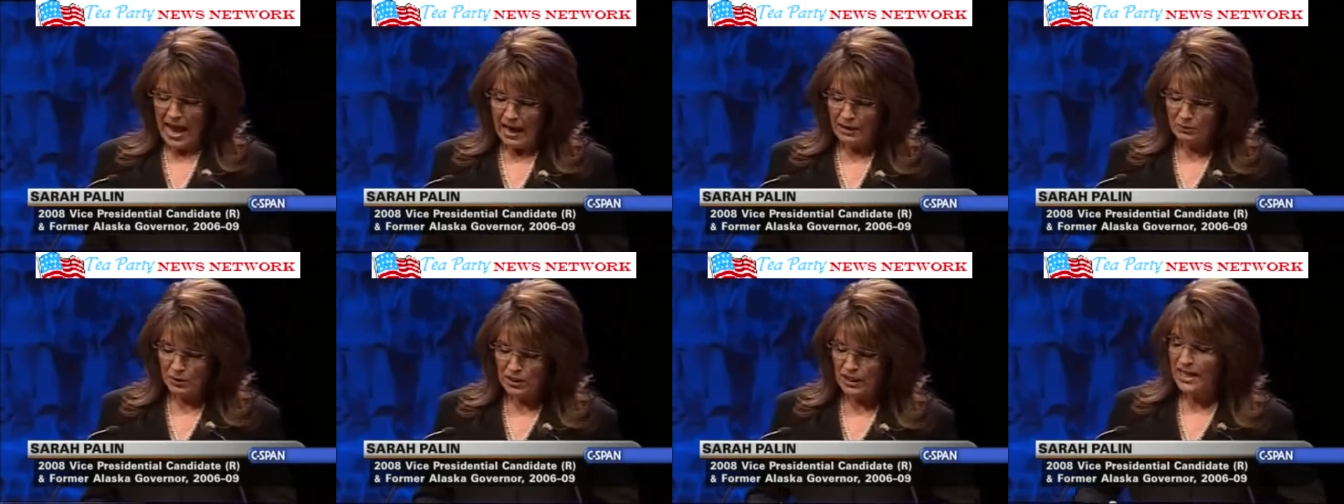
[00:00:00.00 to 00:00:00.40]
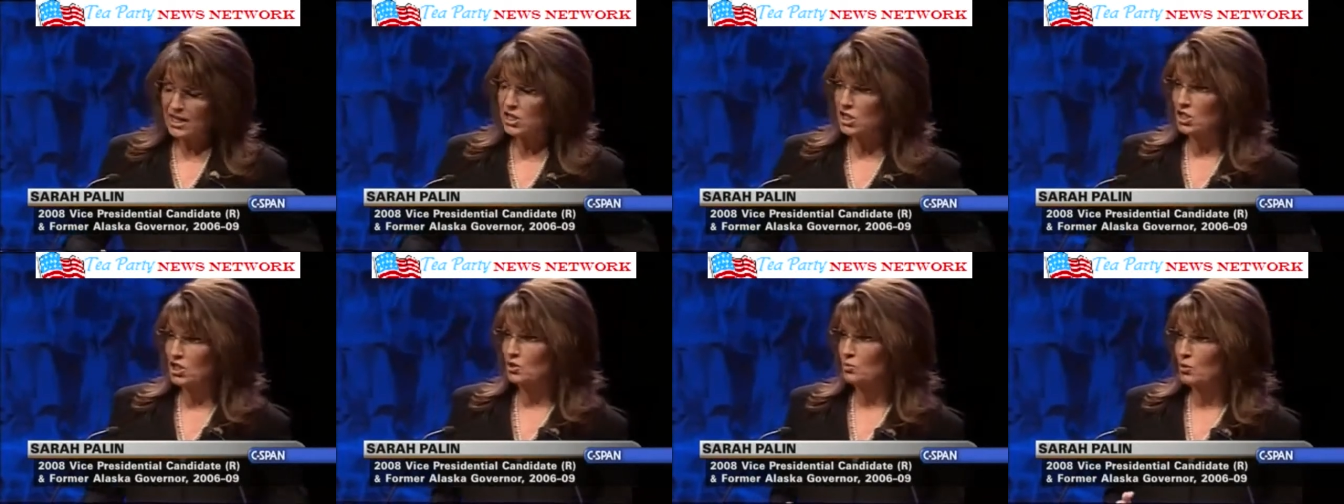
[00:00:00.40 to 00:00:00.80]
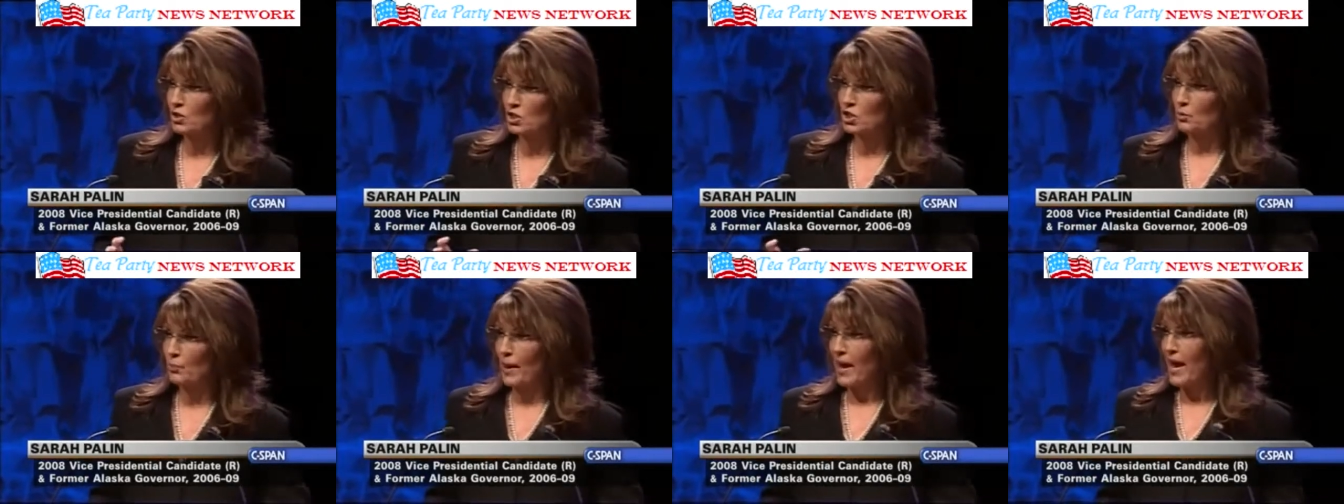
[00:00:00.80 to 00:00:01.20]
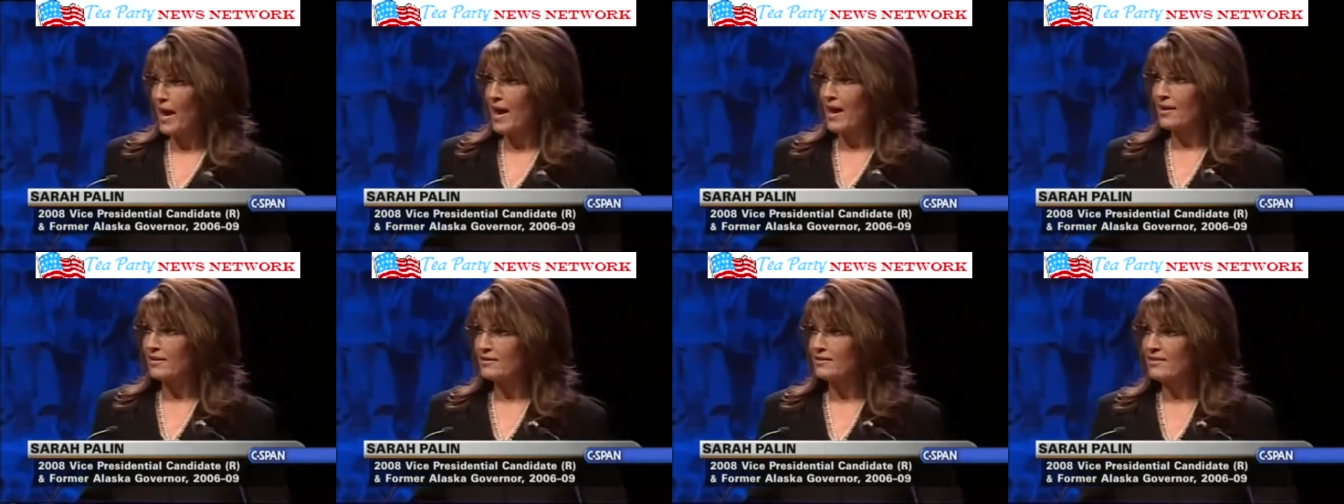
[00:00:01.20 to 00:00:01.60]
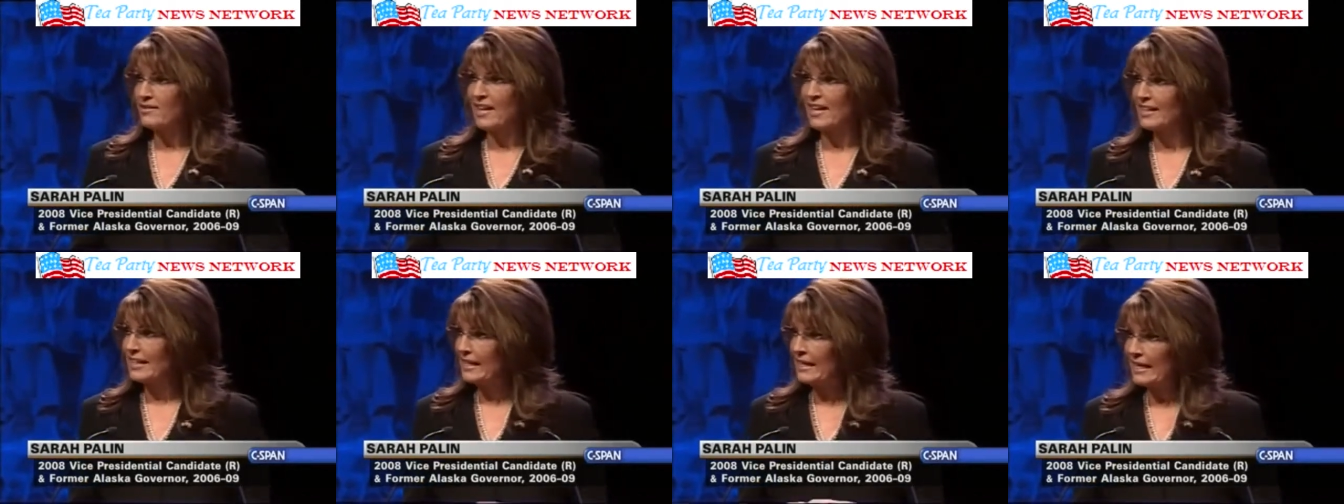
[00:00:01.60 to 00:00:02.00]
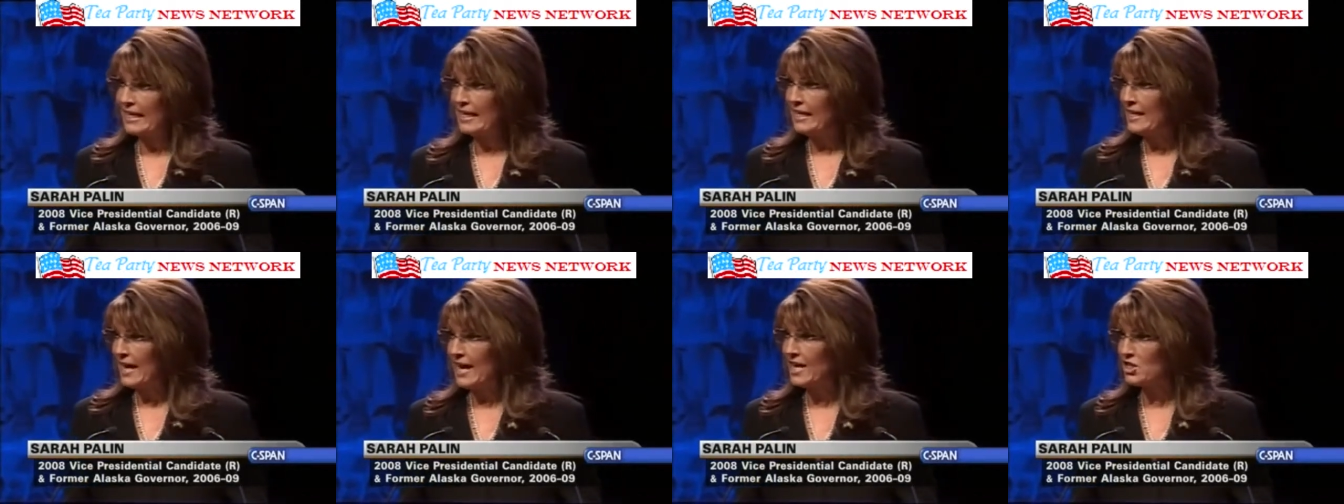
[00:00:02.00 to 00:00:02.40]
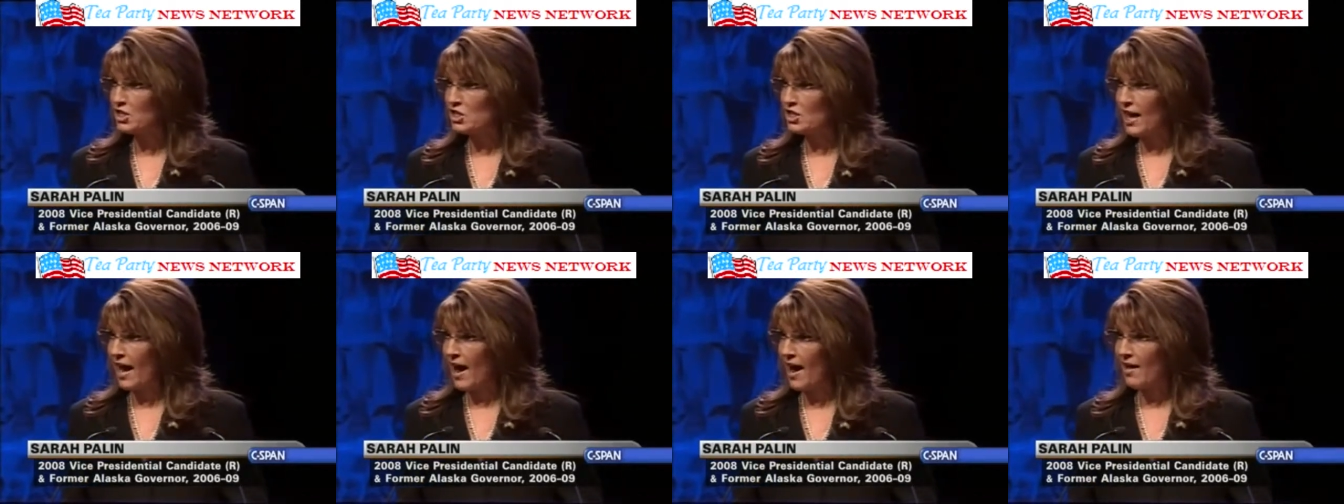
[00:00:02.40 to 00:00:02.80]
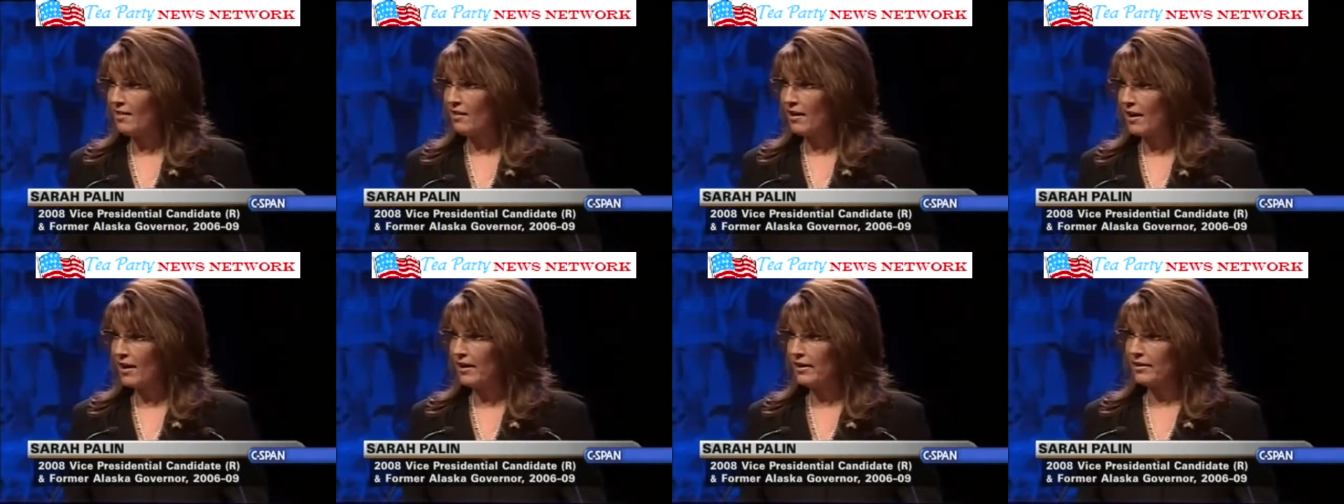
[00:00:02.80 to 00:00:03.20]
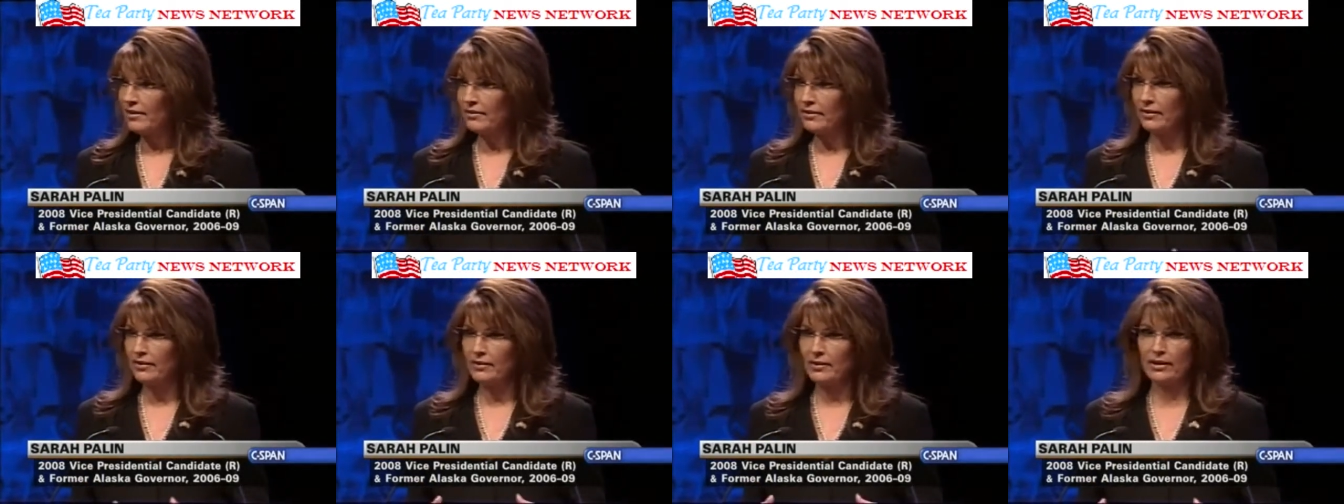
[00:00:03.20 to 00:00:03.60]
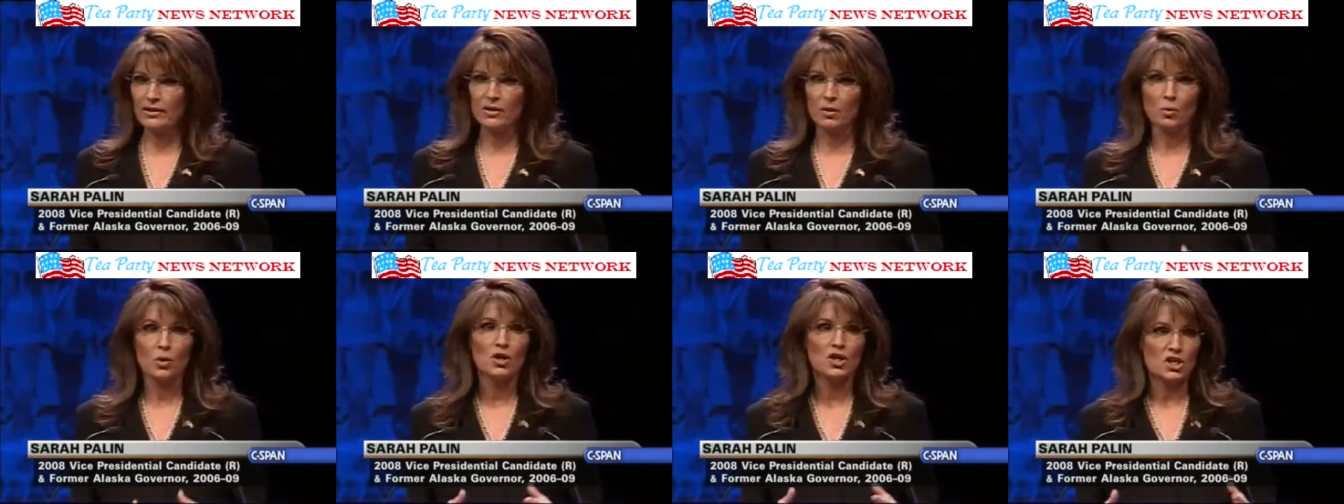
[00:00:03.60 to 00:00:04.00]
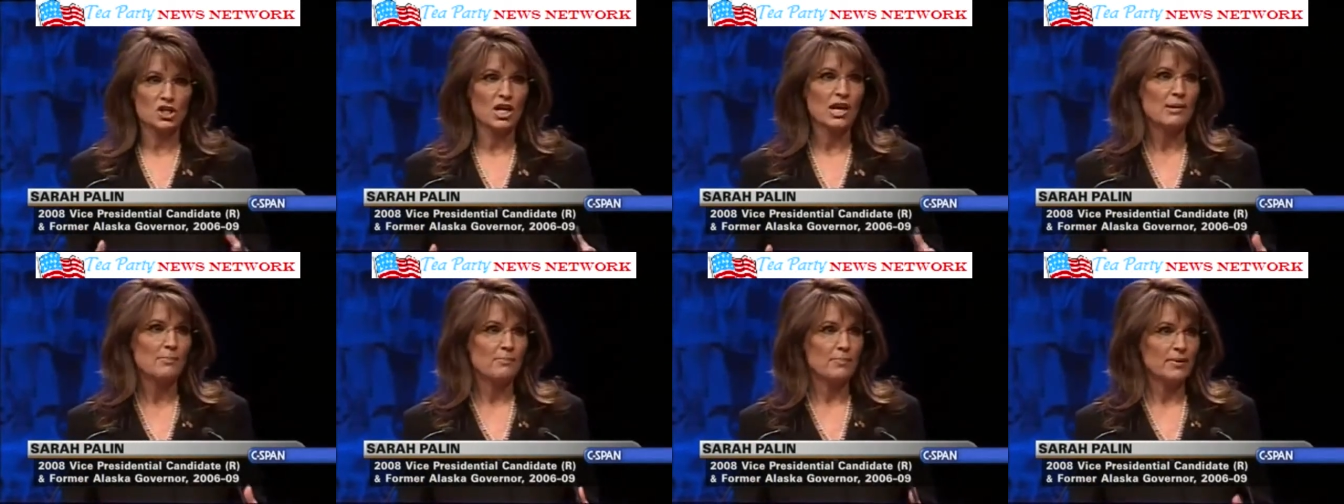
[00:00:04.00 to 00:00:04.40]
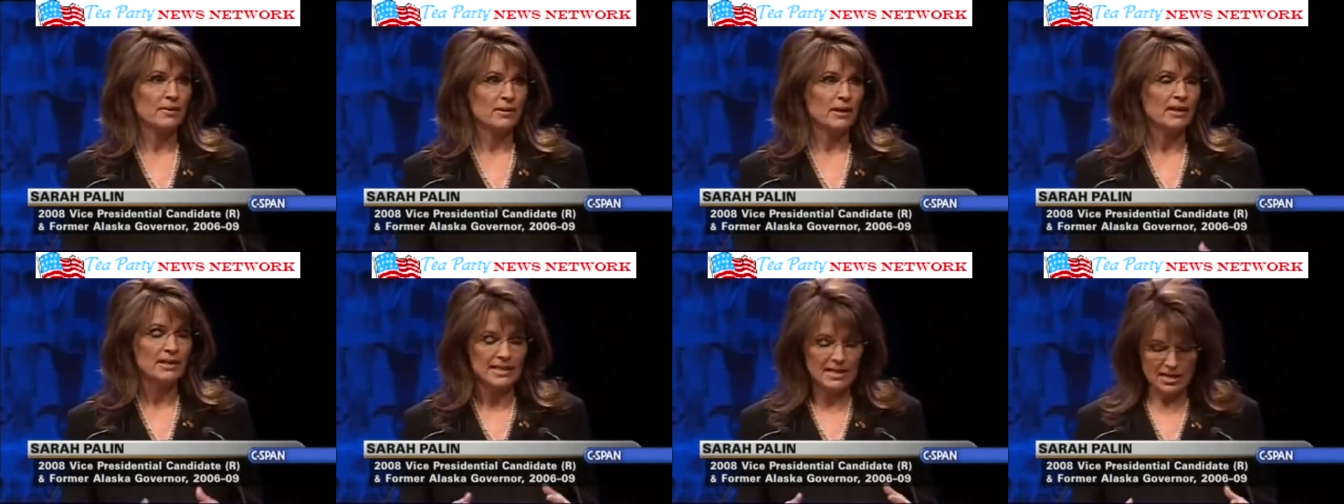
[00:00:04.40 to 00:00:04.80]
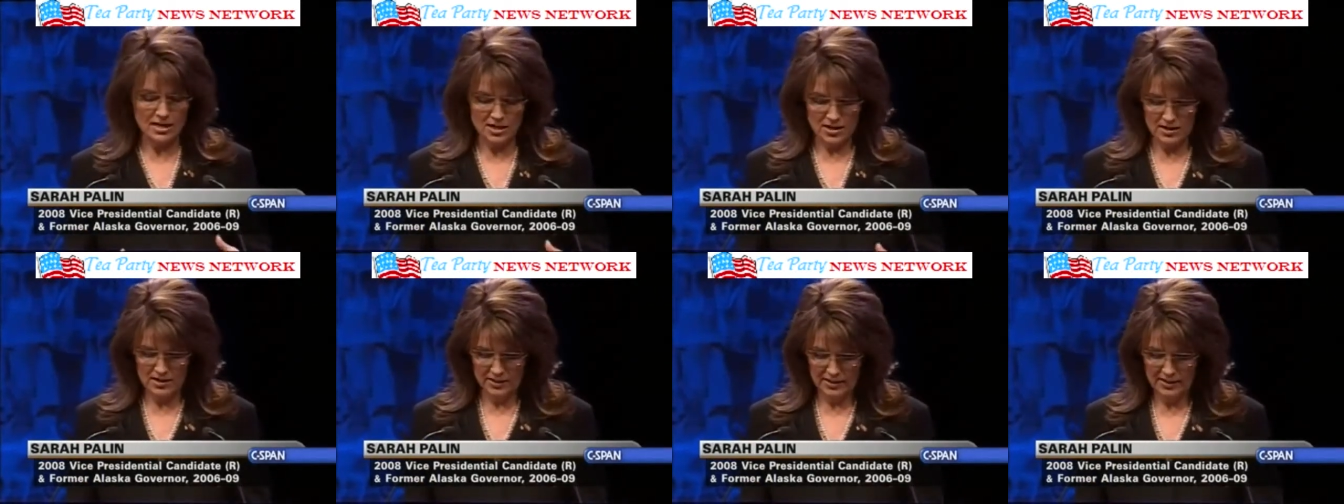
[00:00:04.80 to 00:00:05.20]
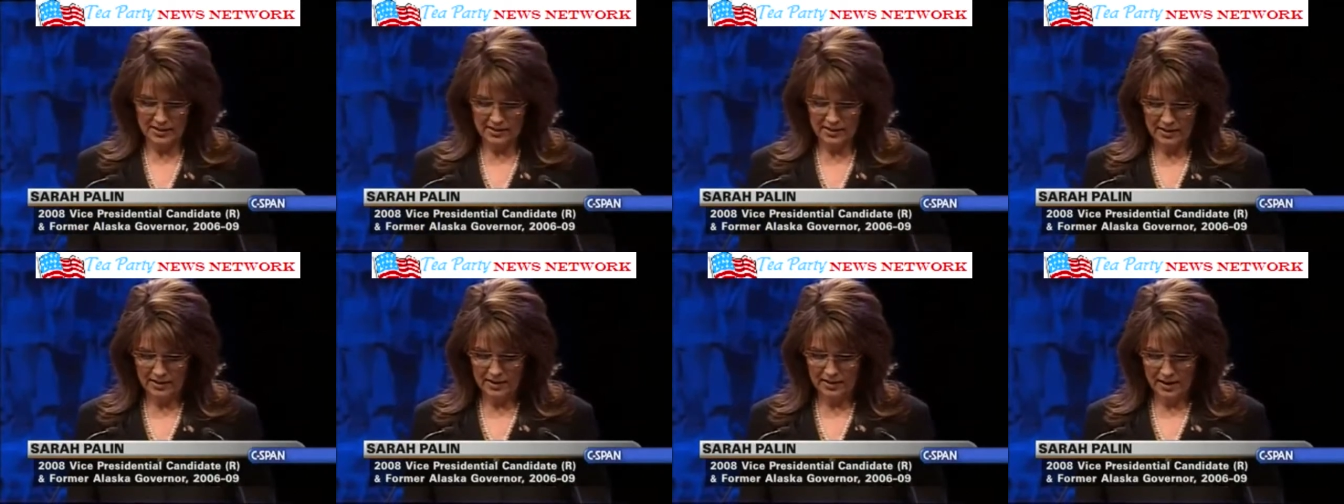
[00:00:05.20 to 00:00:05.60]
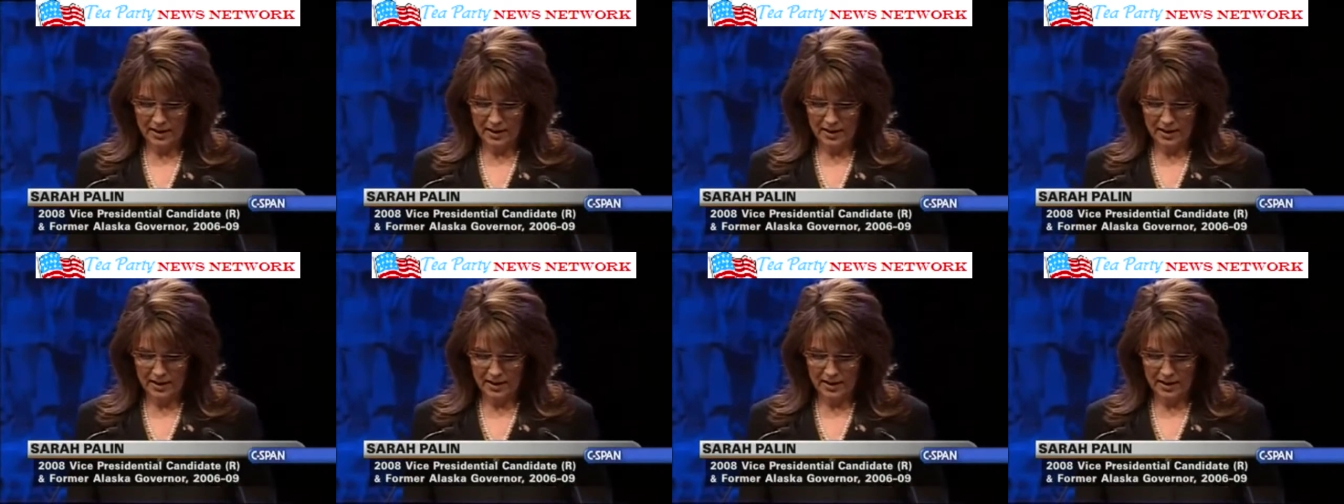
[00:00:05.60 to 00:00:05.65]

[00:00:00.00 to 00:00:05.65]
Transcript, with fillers: And relations with Japan, that key Asian ally, they're in the worst shape in years.